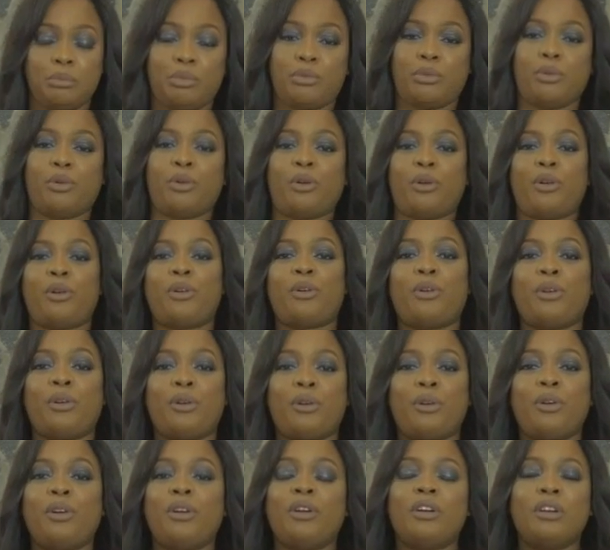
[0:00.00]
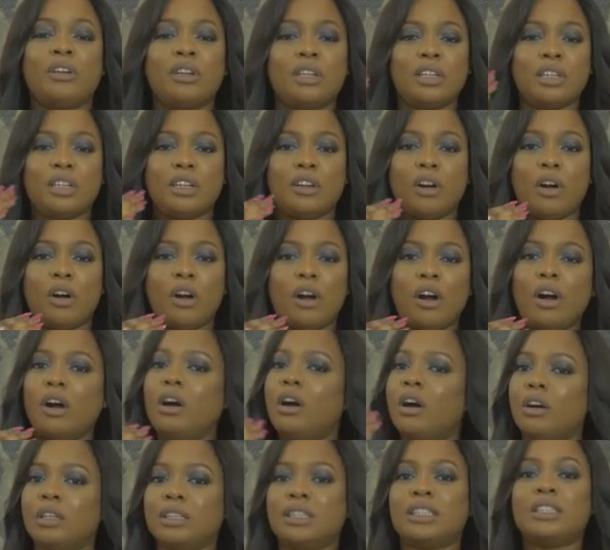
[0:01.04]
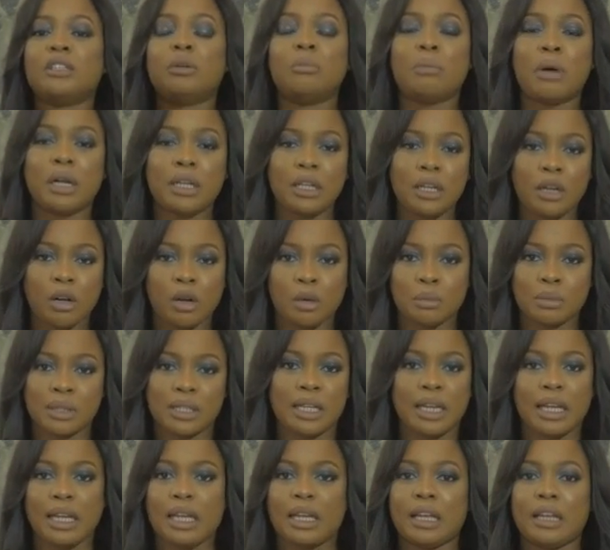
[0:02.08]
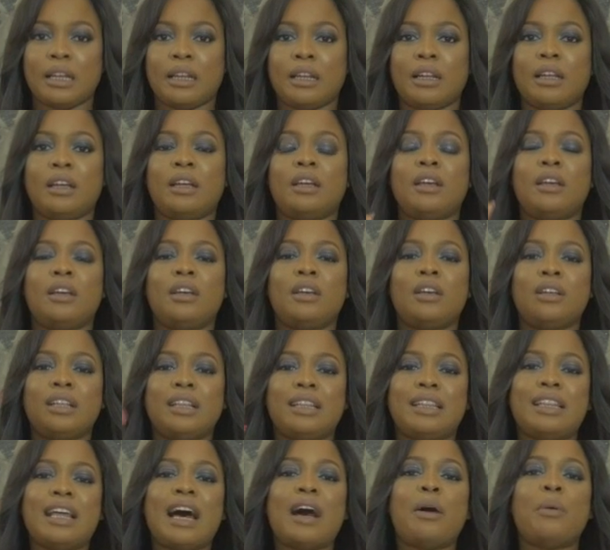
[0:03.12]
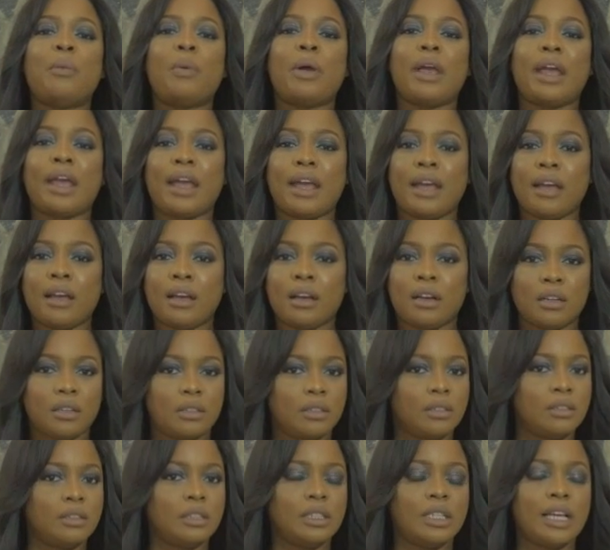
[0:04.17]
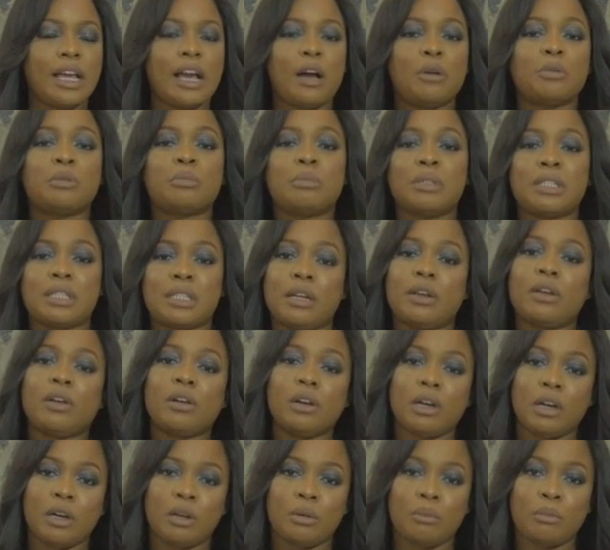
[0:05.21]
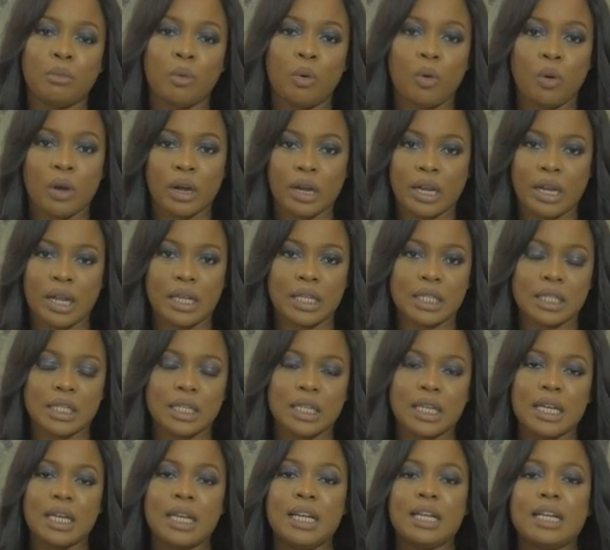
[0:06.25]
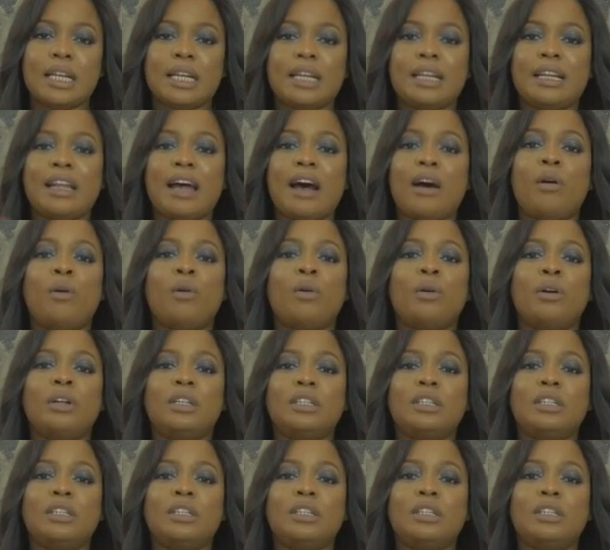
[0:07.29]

broke until money comes in again. That way, it helps me stay organized. Now,